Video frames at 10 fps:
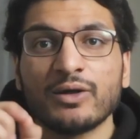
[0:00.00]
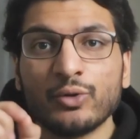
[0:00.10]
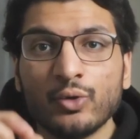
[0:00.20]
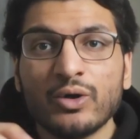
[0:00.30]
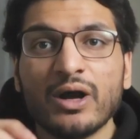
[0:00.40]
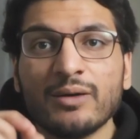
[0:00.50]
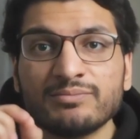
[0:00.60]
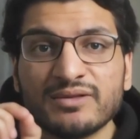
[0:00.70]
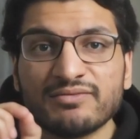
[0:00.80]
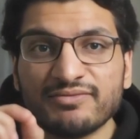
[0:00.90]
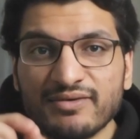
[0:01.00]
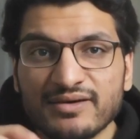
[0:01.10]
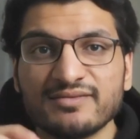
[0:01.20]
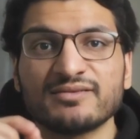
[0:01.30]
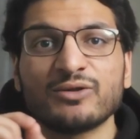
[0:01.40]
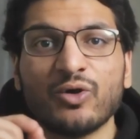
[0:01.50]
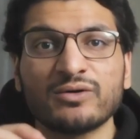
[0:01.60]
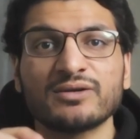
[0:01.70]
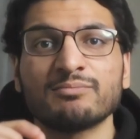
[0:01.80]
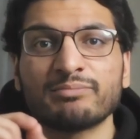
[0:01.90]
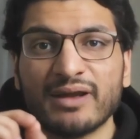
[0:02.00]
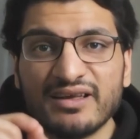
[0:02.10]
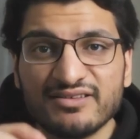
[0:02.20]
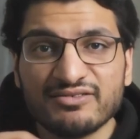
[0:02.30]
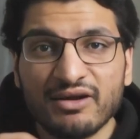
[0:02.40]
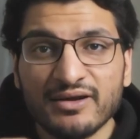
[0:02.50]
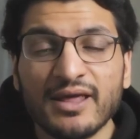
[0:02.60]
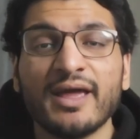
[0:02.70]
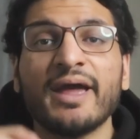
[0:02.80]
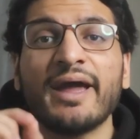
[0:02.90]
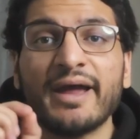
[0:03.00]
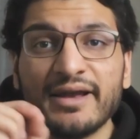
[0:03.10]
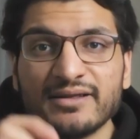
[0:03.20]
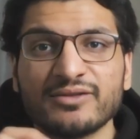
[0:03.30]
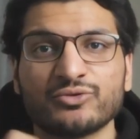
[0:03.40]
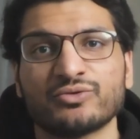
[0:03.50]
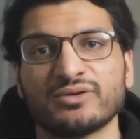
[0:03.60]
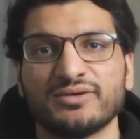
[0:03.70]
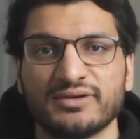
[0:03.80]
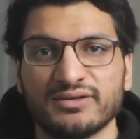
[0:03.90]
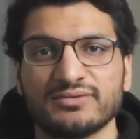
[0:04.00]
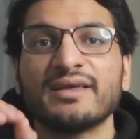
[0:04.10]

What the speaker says: look up the fund's long-term price chart and the total return.